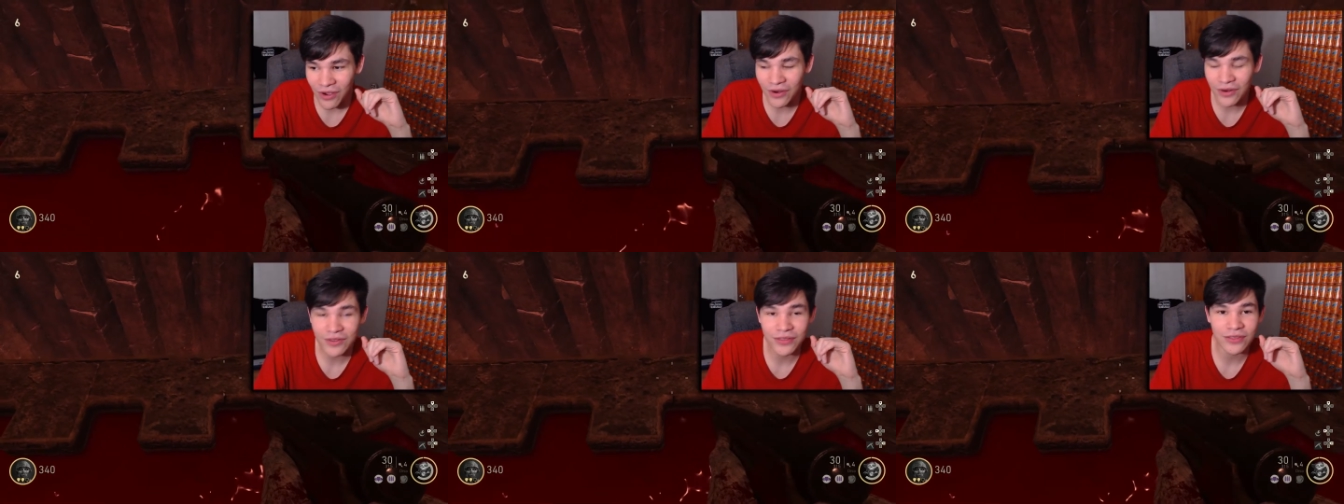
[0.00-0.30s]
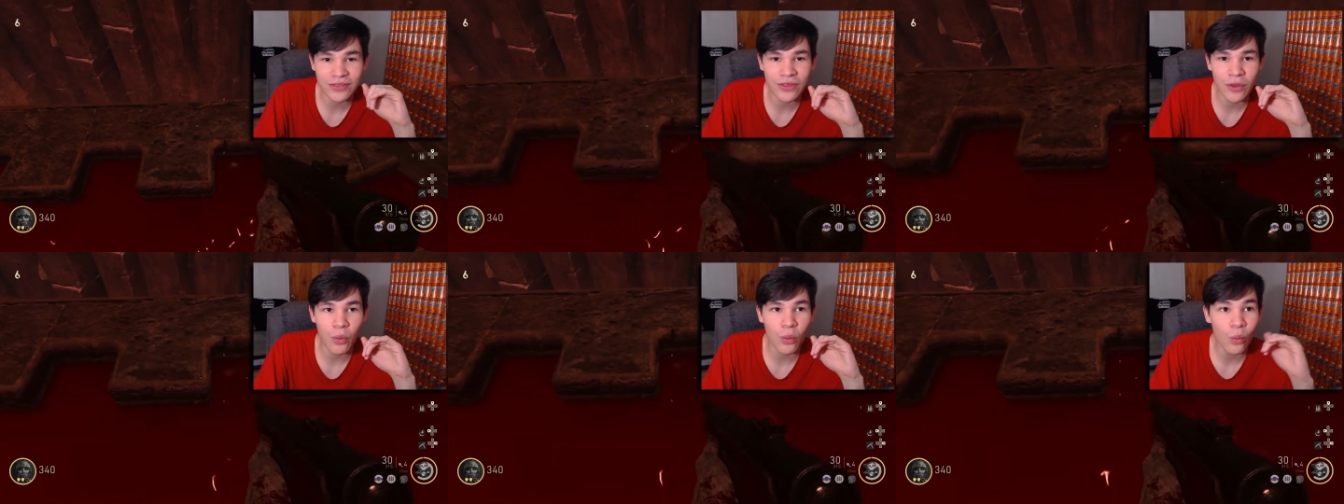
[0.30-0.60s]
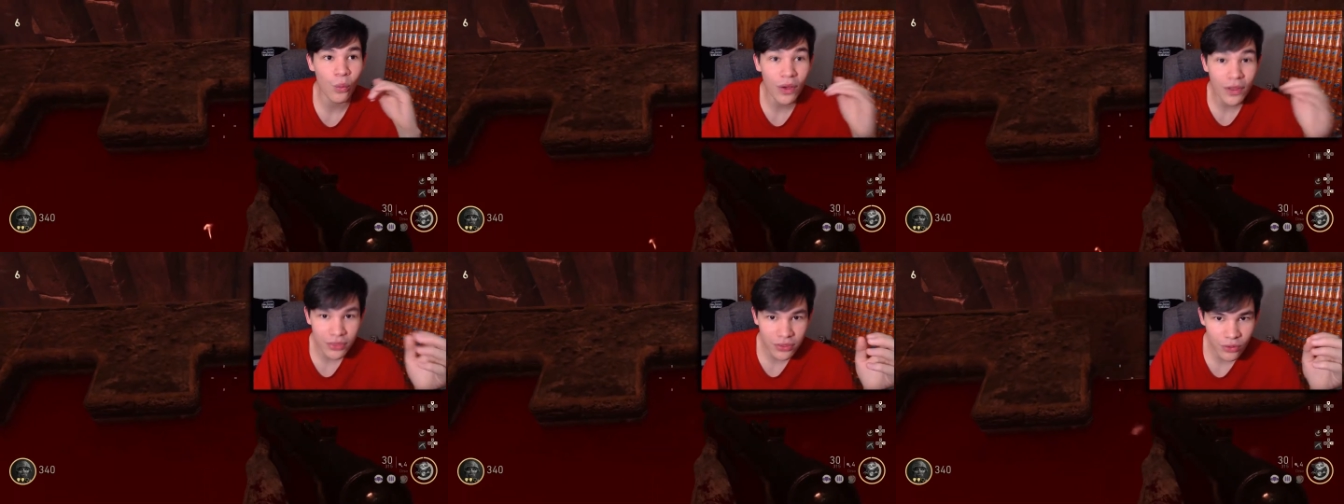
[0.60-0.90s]
are the
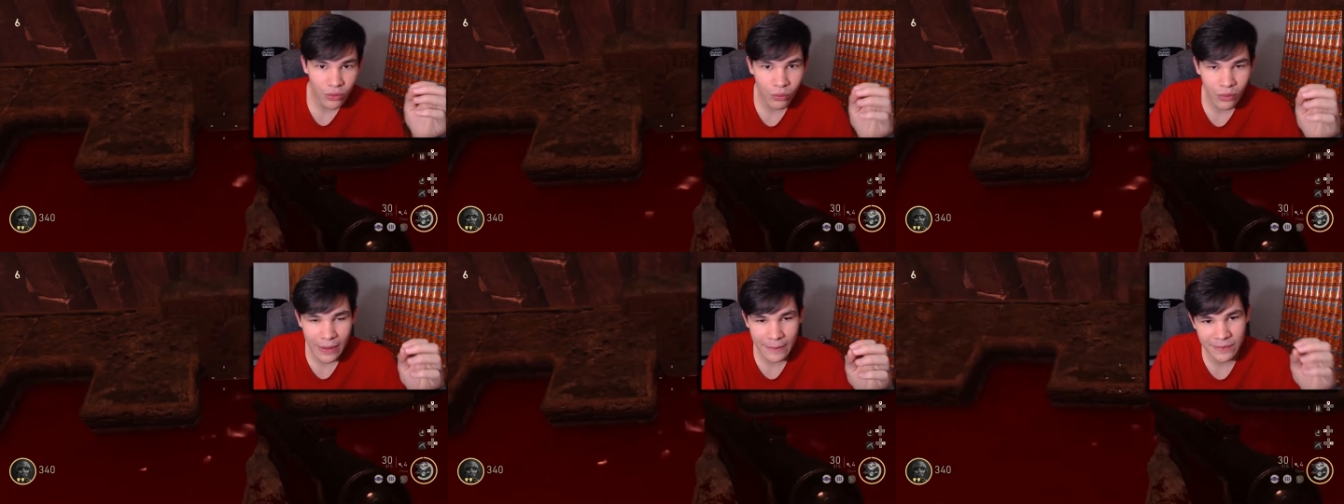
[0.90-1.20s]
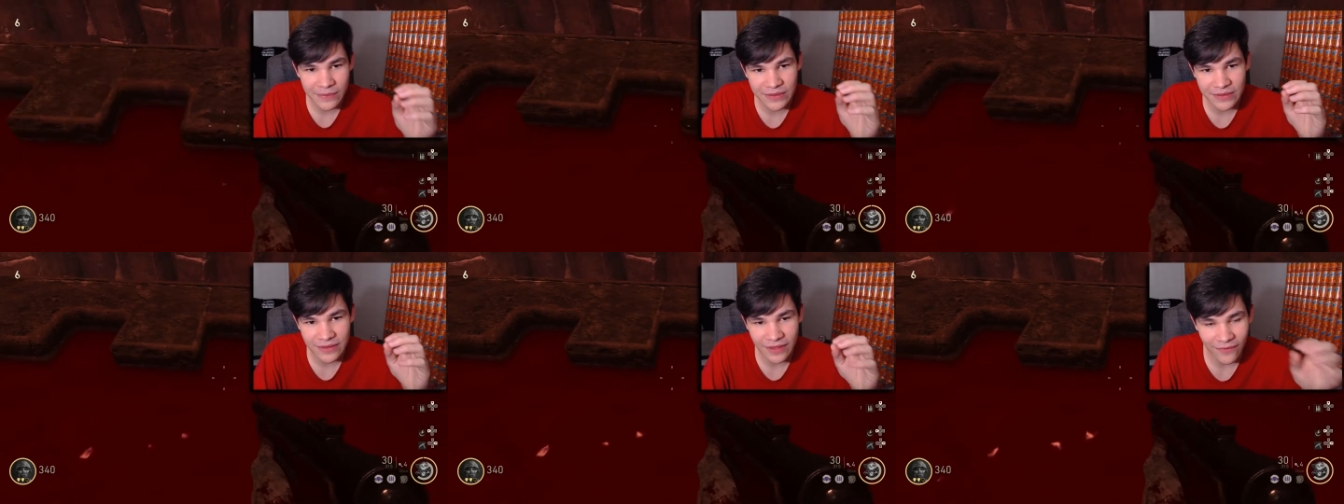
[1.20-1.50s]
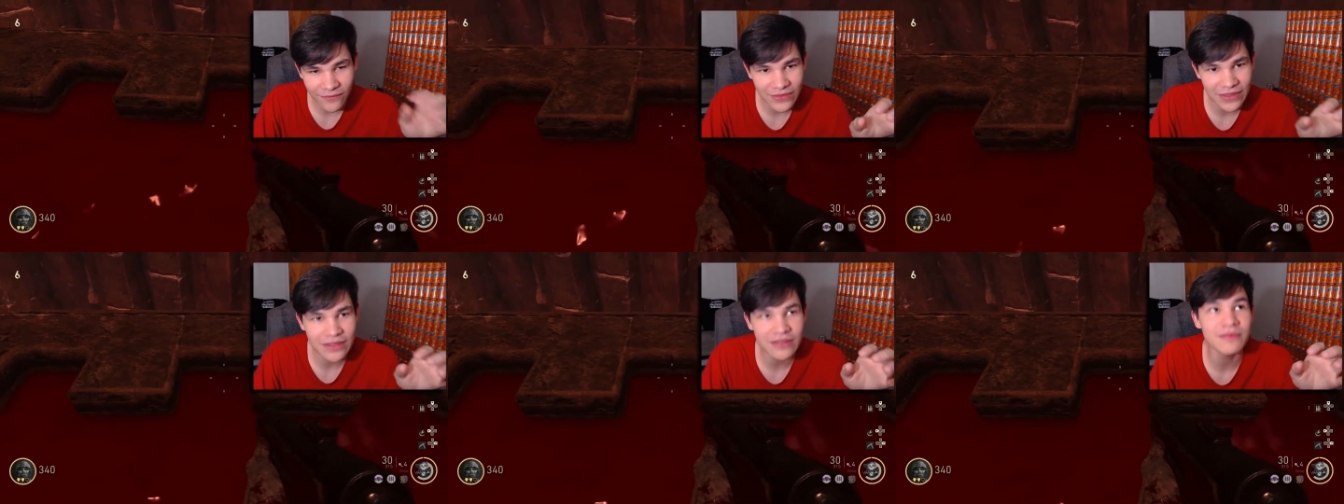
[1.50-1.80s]
wonder weapons
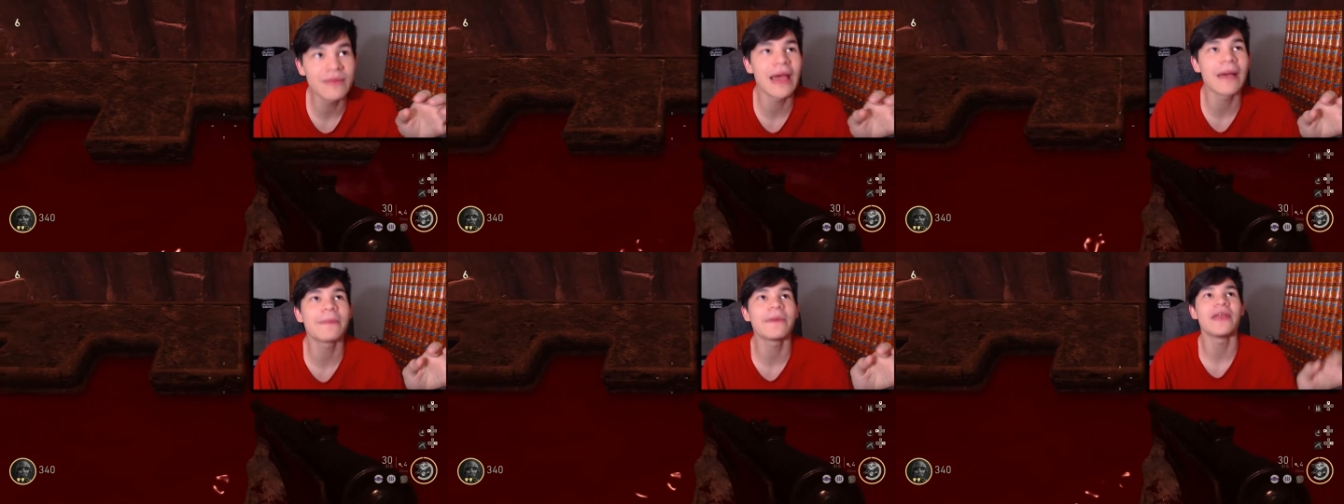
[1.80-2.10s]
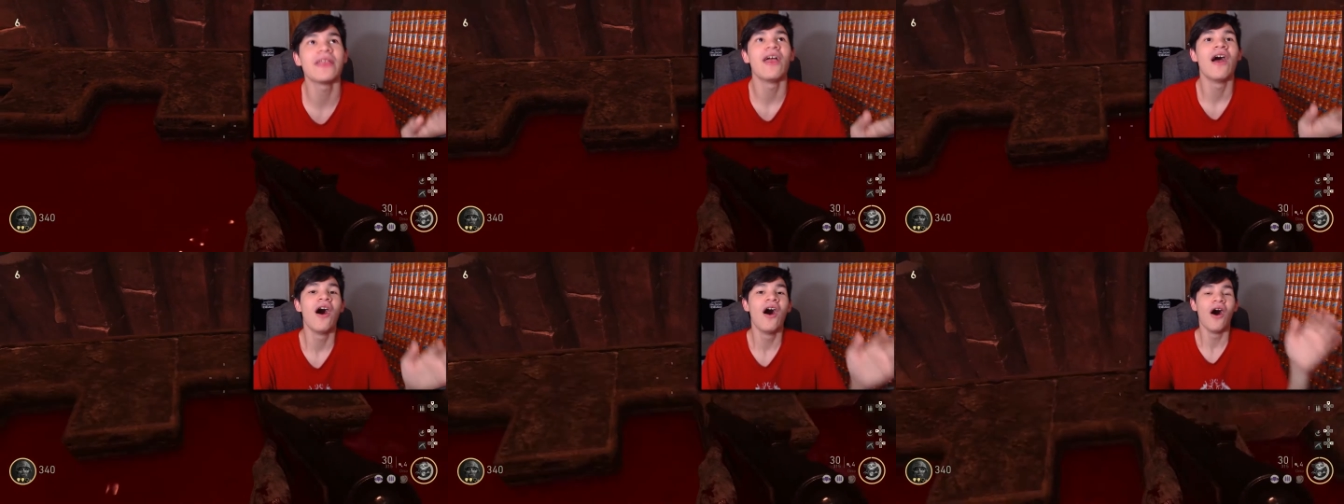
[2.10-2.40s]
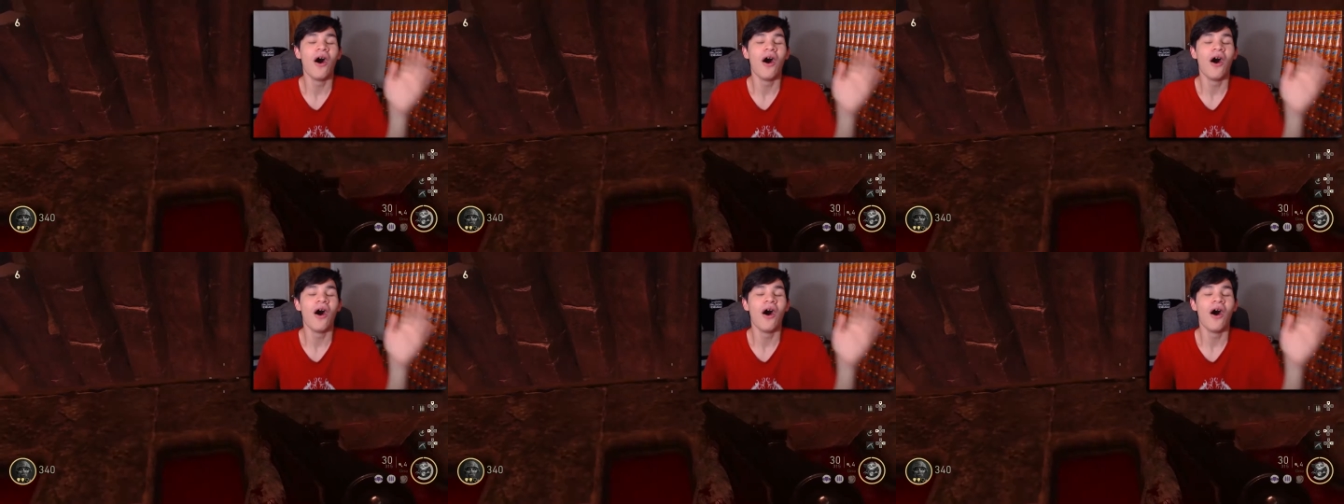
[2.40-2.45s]
of this map, and